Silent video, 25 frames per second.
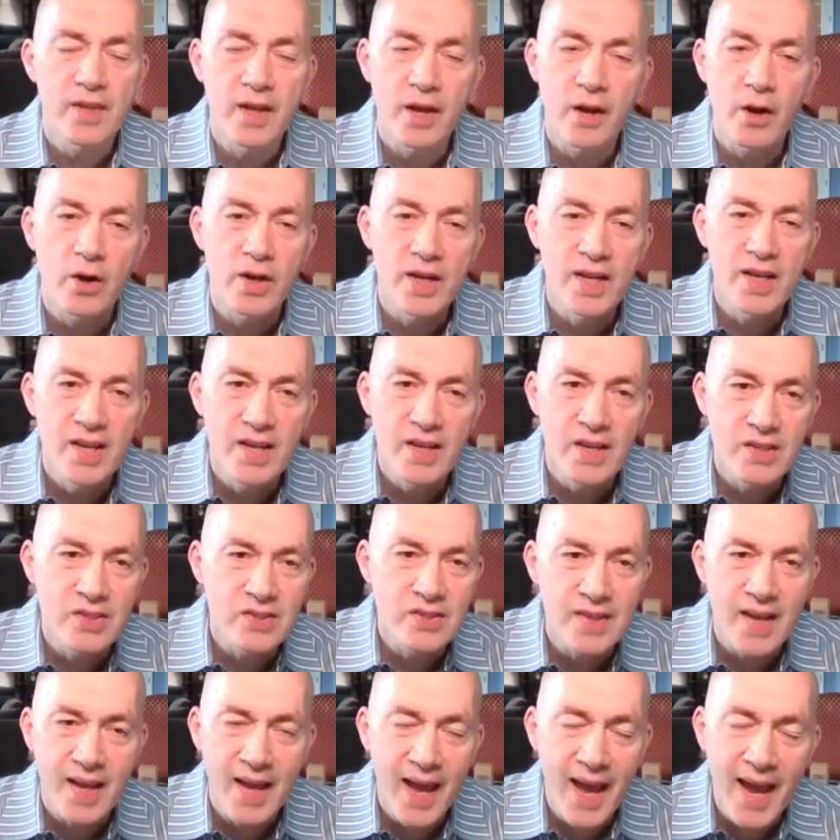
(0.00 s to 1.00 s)
There
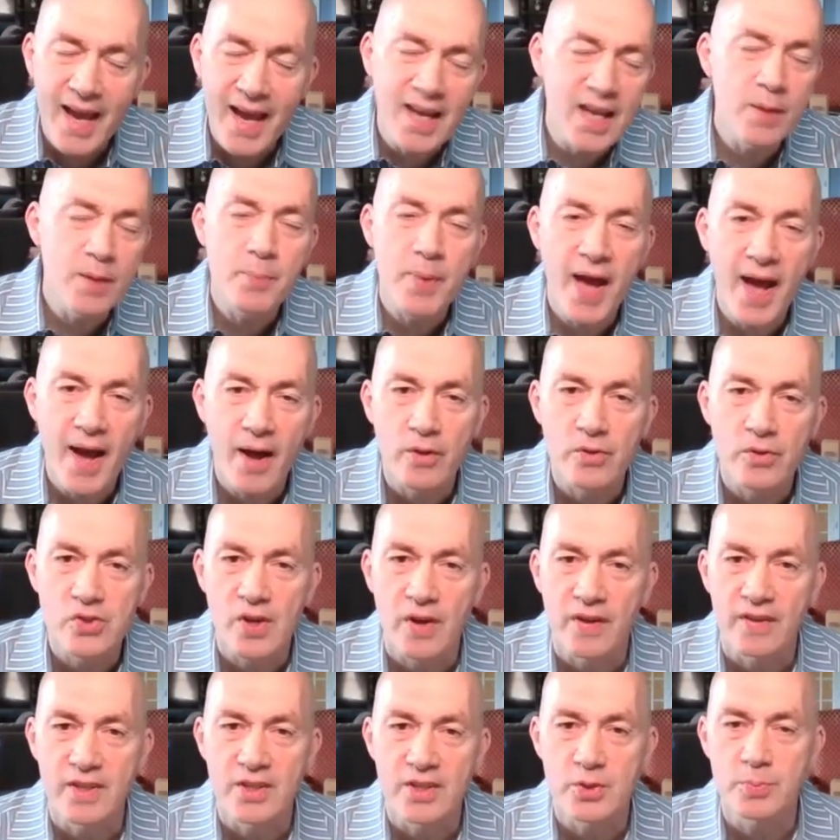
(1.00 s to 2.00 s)
is 80
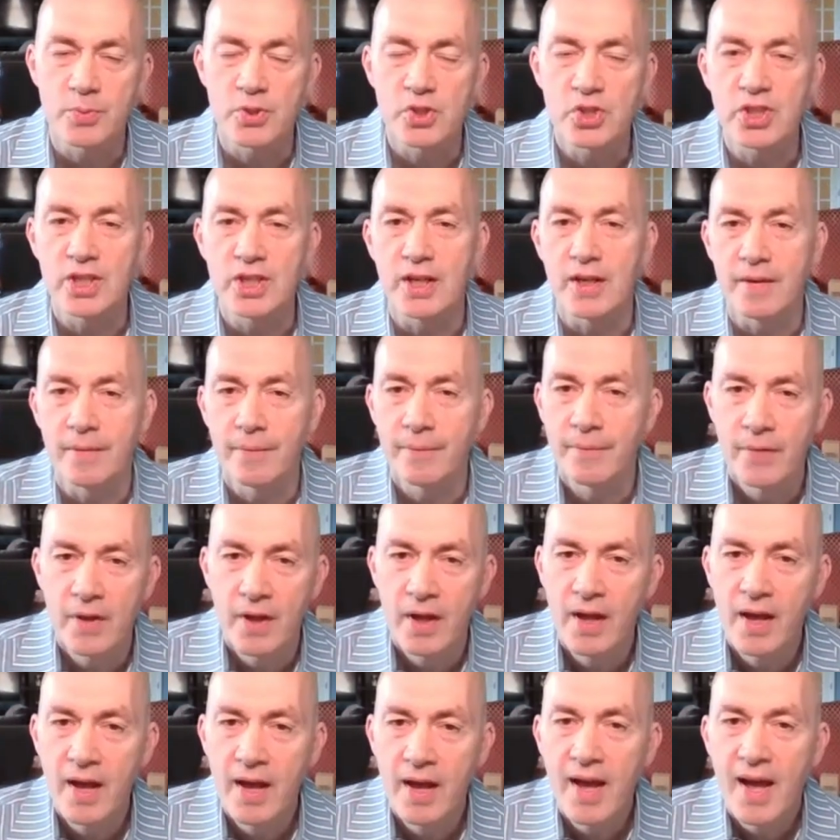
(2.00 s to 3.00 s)
pounds on this machine,
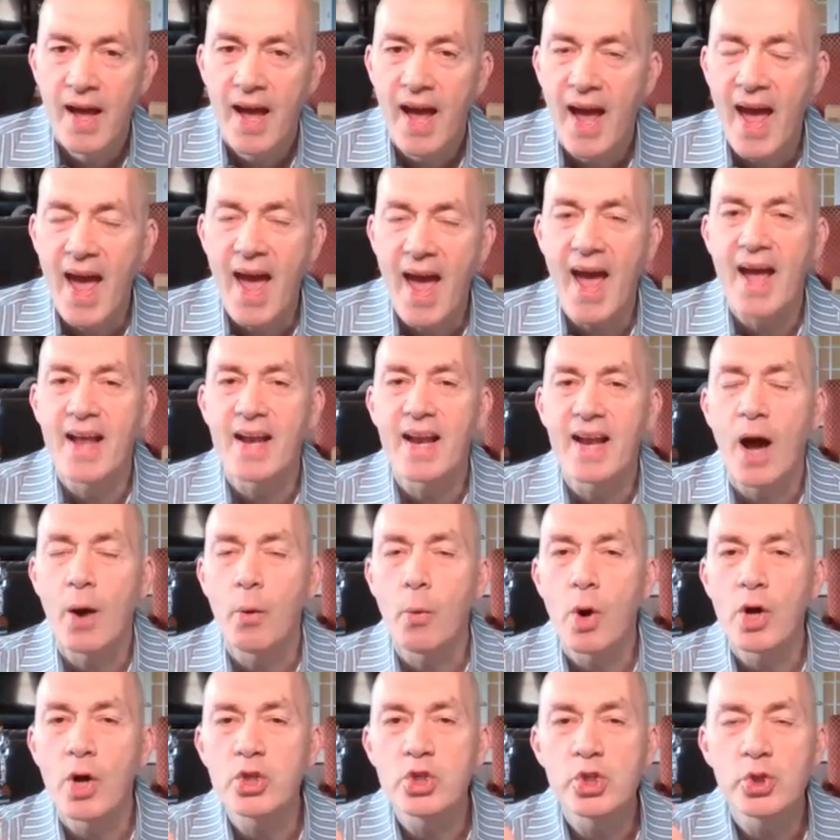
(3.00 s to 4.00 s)
and
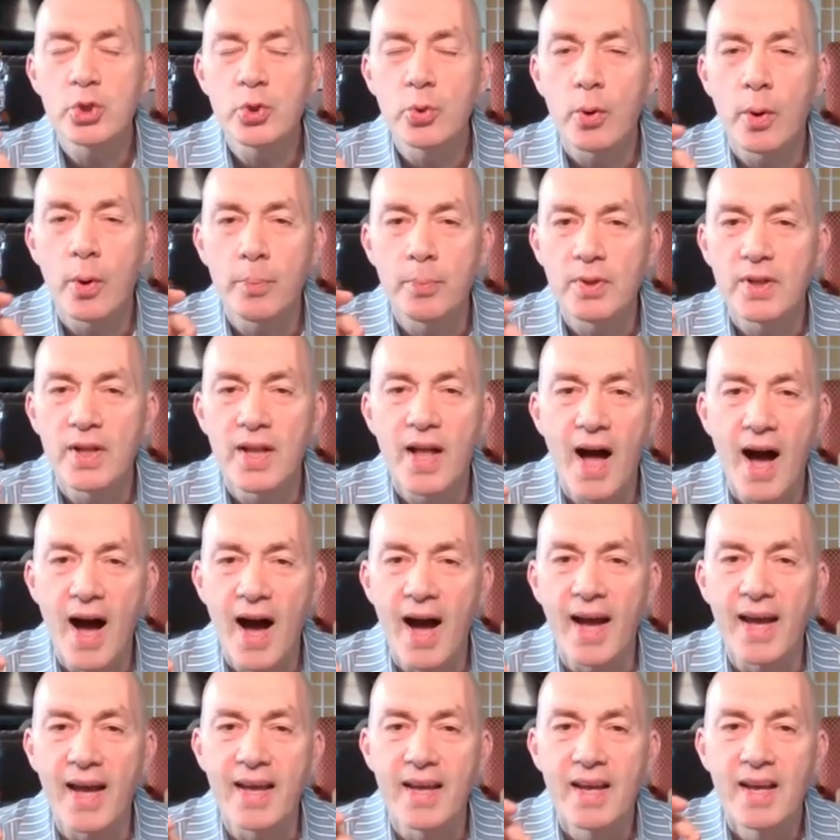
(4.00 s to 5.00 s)
I want you to
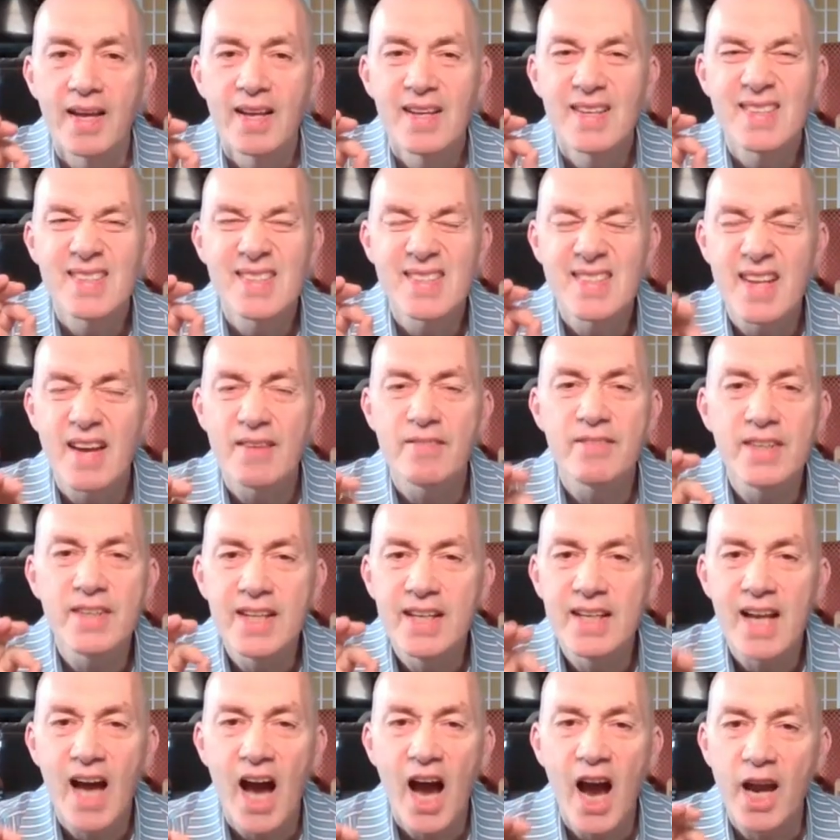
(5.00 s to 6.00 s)
apply
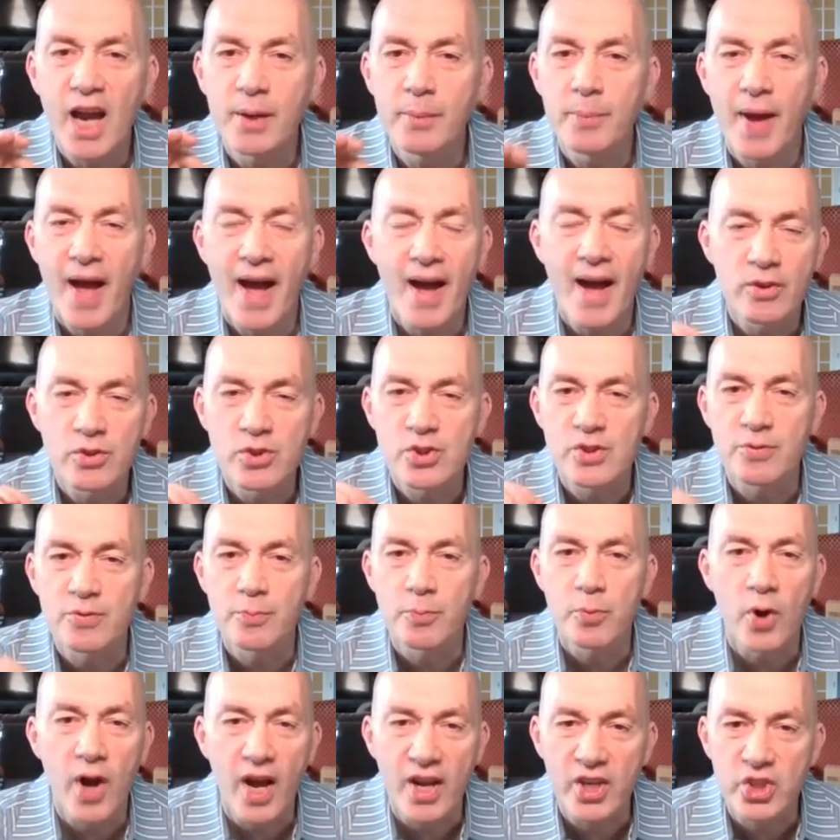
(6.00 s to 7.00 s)
79 pounds of
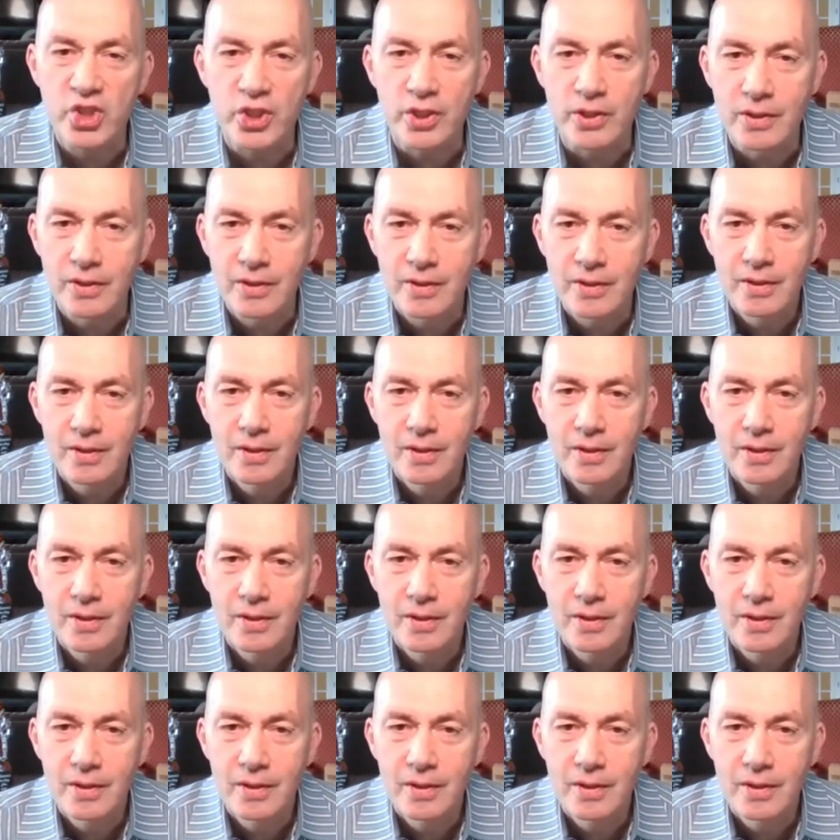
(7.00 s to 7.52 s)
pressure,